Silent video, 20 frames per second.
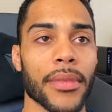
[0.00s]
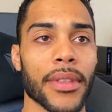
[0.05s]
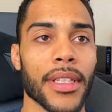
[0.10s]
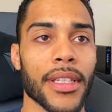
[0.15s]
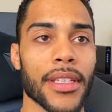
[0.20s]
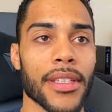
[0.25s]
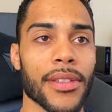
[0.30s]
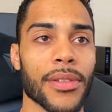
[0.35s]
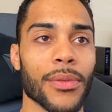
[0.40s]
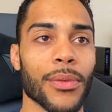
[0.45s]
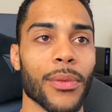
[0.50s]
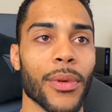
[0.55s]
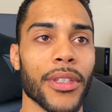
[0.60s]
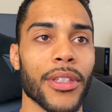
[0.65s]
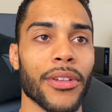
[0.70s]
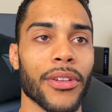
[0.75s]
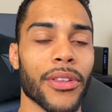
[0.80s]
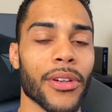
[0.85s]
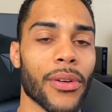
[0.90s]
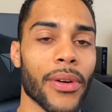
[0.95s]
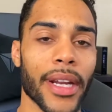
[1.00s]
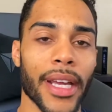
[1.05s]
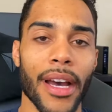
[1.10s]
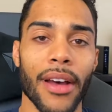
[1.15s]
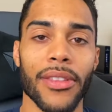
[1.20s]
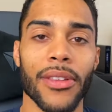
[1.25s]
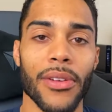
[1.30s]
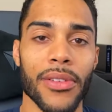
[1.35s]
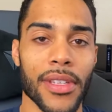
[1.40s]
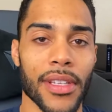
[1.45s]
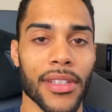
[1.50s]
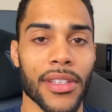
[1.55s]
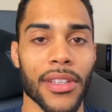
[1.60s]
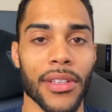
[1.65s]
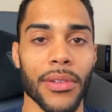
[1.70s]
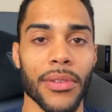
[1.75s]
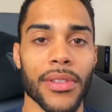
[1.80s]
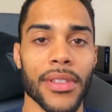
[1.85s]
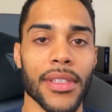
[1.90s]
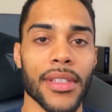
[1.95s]
Because when you're throwing out those
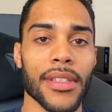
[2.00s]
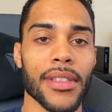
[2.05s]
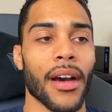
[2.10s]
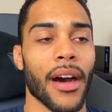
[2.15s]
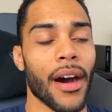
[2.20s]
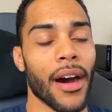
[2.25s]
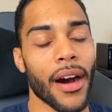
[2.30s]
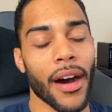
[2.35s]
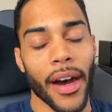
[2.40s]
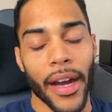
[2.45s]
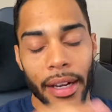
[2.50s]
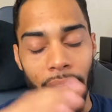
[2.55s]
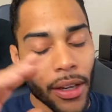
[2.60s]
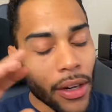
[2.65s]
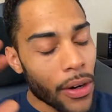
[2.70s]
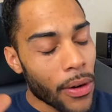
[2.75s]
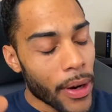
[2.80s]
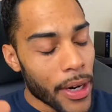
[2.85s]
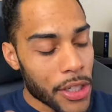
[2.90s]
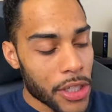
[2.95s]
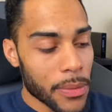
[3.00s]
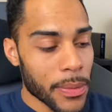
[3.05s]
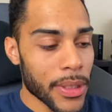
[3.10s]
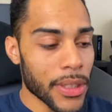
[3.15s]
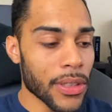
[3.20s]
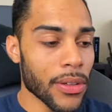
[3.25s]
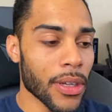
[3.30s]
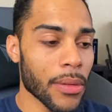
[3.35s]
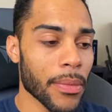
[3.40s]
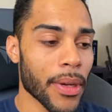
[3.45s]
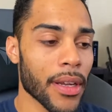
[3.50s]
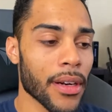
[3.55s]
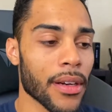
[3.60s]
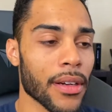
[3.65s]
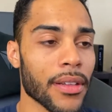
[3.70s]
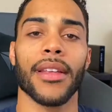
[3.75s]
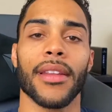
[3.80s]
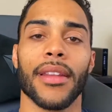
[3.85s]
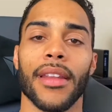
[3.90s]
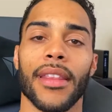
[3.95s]
excuses, oh, I know I should be doing better,
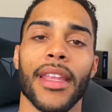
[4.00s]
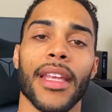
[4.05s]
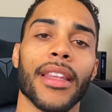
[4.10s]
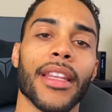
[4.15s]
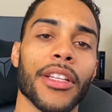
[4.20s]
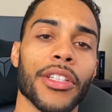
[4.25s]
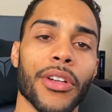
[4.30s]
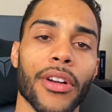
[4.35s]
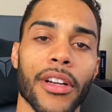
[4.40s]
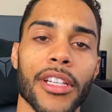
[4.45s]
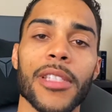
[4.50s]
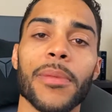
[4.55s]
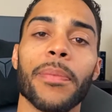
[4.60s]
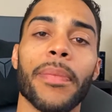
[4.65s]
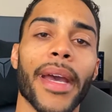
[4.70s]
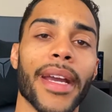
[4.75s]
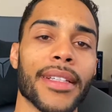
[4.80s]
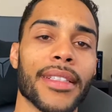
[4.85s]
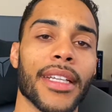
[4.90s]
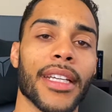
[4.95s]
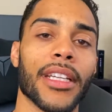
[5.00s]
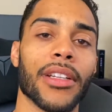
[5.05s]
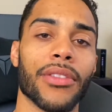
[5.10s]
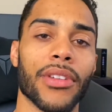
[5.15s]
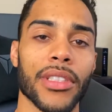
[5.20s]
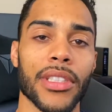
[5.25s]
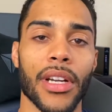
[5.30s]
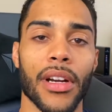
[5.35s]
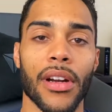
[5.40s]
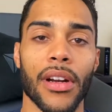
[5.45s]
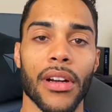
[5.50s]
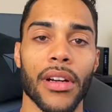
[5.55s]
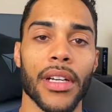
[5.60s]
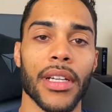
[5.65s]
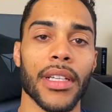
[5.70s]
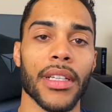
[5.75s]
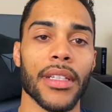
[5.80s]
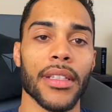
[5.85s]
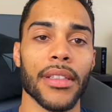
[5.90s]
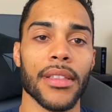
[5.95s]
the thing that you're expecting in return
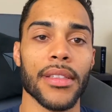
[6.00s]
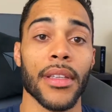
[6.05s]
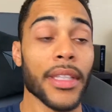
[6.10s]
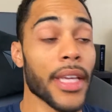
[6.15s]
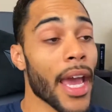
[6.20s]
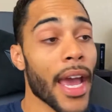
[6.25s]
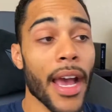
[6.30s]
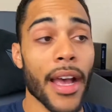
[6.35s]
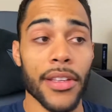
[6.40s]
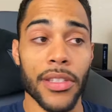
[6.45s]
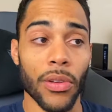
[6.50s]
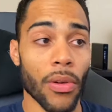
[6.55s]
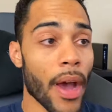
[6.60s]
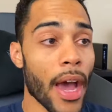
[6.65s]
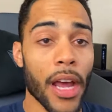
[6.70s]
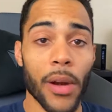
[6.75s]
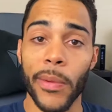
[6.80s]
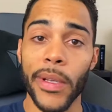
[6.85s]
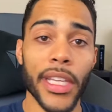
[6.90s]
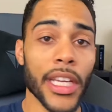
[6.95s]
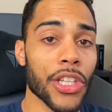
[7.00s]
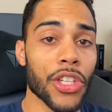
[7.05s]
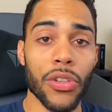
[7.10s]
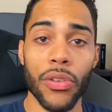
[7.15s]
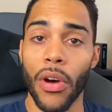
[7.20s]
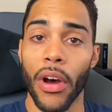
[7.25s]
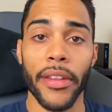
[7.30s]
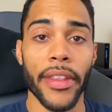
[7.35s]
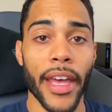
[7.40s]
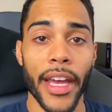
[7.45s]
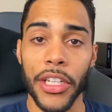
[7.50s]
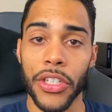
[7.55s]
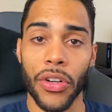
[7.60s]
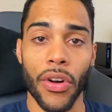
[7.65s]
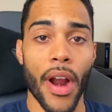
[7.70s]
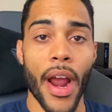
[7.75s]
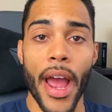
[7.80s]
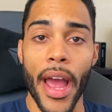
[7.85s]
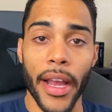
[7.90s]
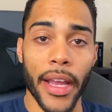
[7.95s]
is, yeah, so how do we get you on that
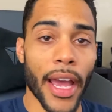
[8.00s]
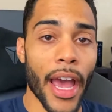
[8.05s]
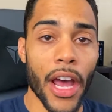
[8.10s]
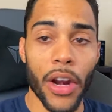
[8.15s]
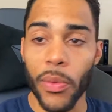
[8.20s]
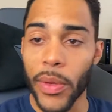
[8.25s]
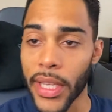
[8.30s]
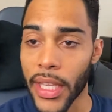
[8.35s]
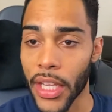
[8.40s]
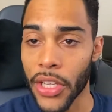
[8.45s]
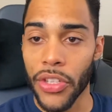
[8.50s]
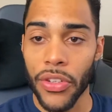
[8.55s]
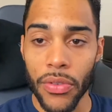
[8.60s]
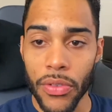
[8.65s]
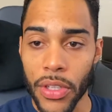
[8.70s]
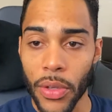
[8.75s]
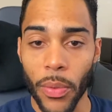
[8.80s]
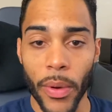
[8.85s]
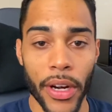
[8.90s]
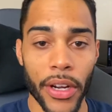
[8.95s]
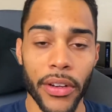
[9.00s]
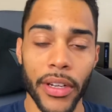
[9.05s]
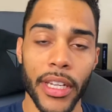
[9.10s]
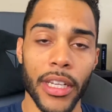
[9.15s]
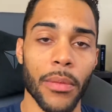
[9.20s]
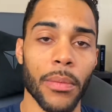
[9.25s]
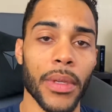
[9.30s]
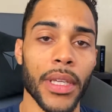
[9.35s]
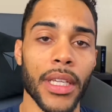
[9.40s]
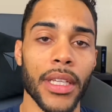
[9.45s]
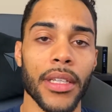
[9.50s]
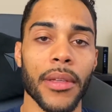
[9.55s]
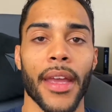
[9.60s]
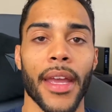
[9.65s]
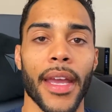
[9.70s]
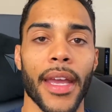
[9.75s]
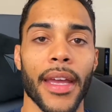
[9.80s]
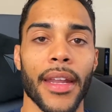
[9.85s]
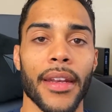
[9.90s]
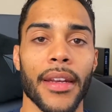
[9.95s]
track? How do we get you to where you need to be?
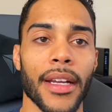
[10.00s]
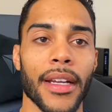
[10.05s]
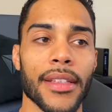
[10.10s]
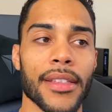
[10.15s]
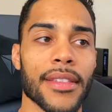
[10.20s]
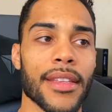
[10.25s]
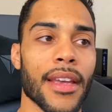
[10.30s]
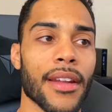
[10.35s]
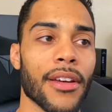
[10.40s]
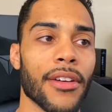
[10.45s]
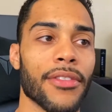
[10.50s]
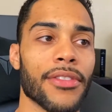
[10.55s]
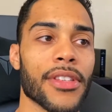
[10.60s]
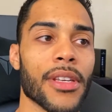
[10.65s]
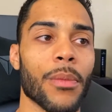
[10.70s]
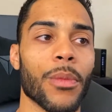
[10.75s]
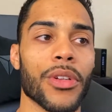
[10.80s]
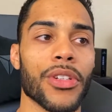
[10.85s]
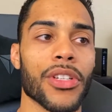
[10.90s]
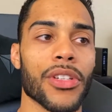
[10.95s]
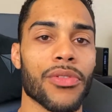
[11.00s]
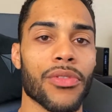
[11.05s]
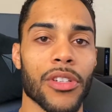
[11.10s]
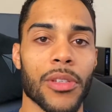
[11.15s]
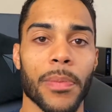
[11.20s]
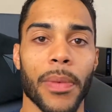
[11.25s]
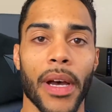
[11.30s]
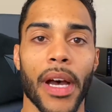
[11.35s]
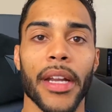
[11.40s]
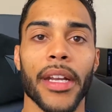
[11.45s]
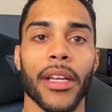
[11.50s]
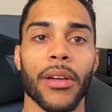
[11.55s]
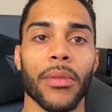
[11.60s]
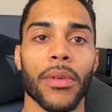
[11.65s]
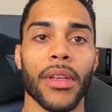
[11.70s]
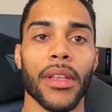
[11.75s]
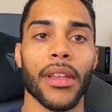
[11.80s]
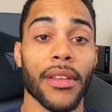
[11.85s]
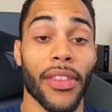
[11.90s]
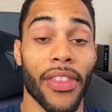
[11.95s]
And instead of someone just responding
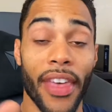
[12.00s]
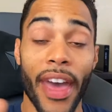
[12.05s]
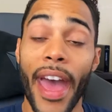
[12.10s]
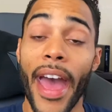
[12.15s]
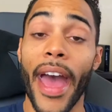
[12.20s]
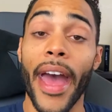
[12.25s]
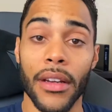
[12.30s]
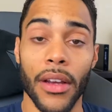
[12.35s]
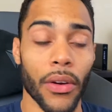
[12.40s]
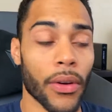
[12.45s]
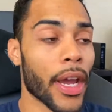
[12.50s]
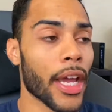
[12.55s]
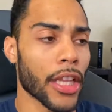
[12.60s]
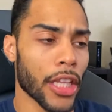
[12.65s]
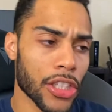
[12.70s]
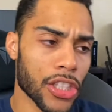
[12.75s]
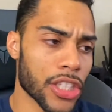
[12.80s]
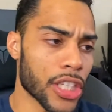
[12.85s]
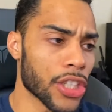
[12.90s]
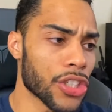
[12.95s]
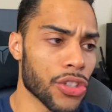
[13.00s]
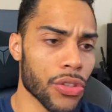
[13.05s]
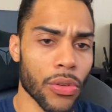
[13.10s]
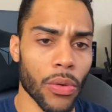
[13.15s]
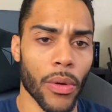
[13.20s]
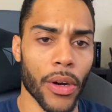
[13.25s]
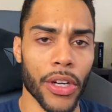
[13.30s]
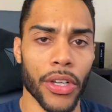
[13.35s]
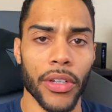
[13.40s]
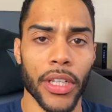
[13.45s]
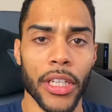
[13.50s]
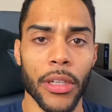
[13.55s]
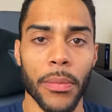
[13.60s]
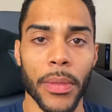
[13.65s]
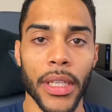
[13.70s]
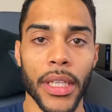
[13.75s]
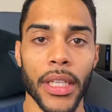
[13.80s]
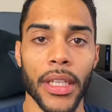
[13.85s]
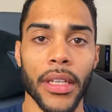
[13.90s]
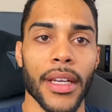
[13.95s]
with that, okay, let's get you to where you need to
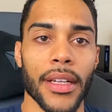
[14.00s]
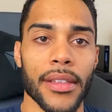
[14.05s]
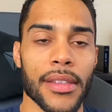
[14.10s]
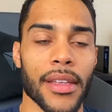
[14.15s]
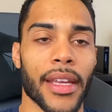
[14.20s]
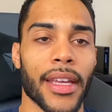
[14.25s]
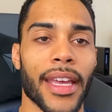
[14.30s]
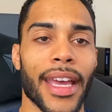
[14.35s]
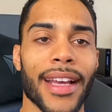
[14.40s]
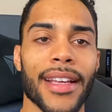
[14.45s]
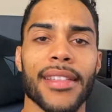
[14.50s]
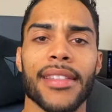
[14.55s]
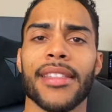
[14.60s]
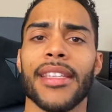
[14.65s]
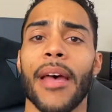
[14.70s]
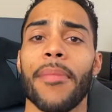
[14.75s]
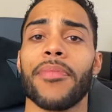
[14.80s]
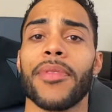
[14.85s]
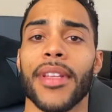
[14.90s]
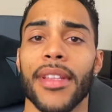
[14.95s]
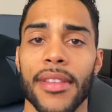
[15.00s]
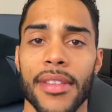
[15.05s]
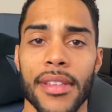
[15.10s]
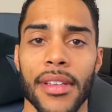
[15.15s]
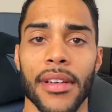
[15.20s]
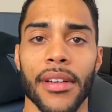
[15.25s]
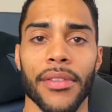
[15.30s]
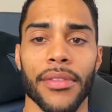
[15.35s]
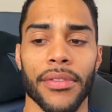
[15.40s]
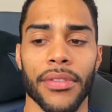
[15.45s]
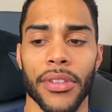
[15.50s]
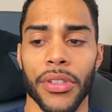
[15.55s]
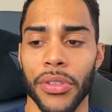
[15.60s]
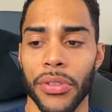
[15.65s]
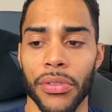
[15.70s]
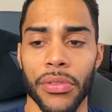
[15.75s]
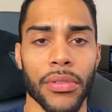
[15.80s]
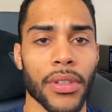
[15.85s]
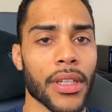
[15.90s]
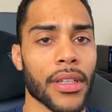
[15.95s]
be, it's like acceptance of
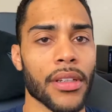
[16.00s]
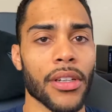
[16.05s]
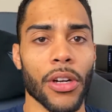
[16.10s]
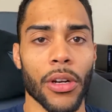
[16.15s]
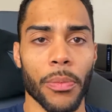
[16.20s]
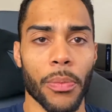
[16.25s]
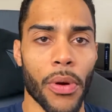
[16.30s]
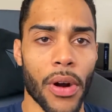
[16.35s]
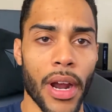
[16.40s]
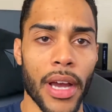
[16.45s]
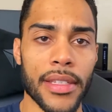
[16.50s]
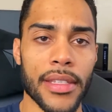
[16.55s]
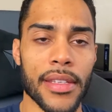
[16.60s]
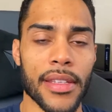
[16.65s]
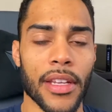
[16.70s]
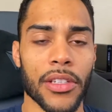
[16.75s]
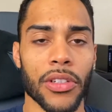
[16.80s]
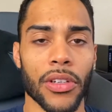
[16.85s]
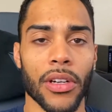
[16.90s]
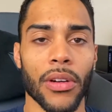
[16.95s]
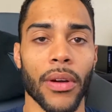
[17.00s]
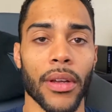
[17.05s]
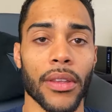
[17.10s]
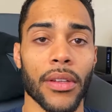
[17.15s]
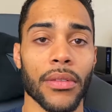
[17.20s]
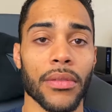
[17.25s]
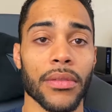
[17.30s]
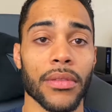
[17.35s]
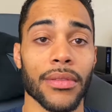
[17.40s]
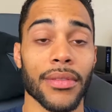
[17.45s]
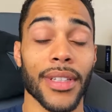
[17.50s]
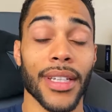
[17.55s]
you and your process that you're going through.